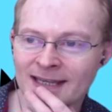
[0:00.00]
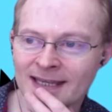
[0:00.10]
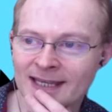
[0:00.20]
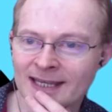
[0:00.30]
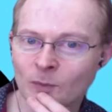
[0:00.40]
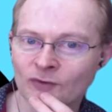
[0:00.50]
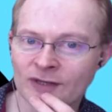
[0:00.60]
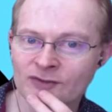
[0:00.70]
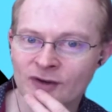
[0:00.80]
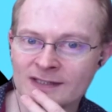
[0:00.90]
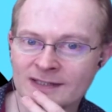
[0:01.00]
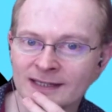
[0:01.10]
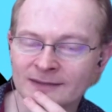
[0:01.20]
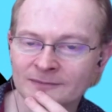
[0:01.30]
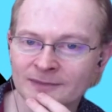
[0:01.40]
it was
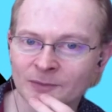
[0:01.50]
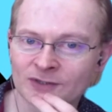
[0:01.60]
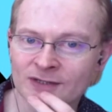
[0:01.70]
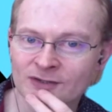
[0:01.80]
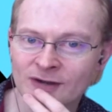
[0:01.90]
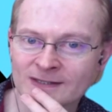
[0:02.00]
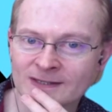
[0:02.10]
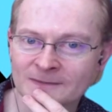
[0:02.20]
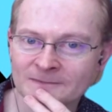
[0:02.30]
interesting. It was interesting.